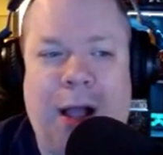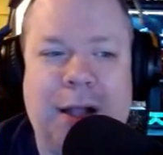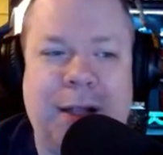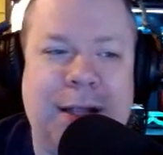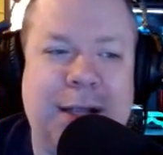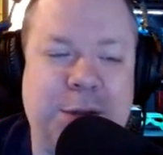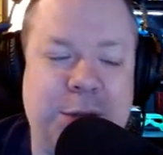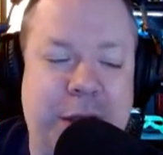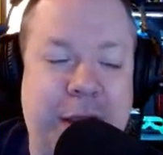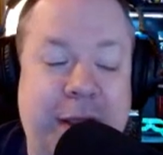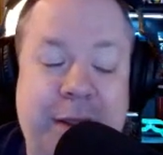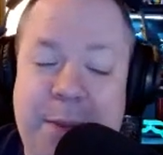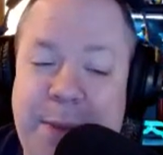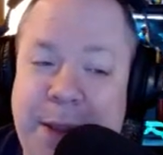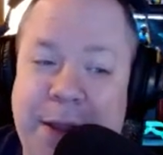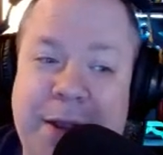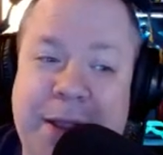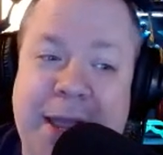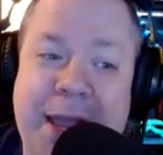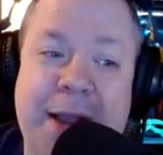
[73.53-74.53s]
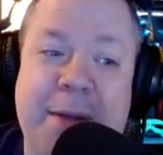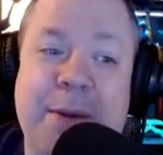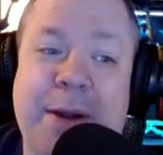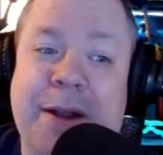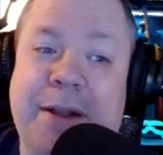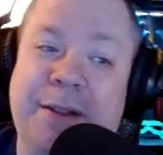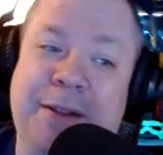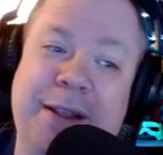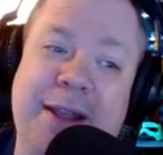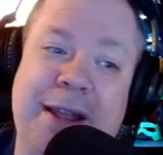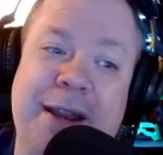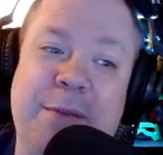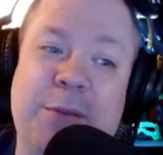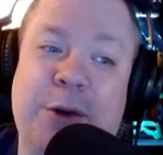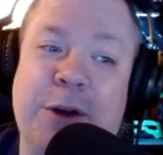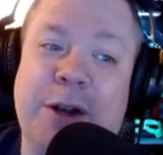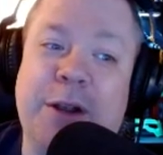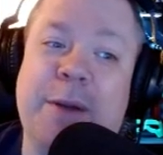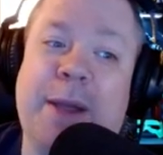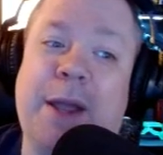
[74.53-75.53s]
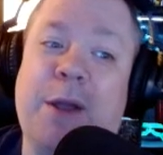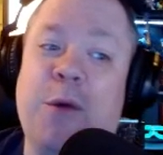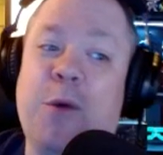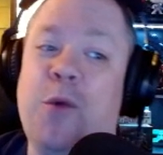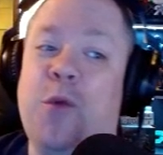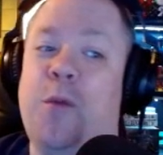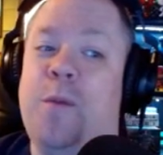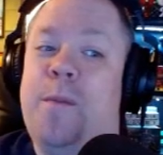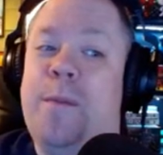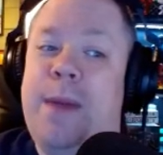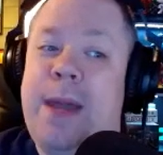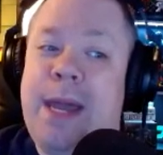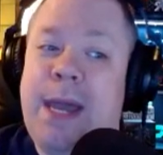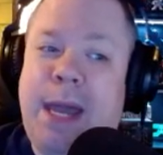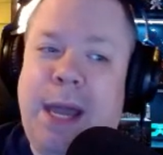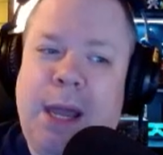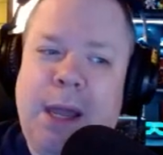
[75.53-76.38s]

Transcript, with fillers: That's why you have to be on camera anymore. You're like, who me?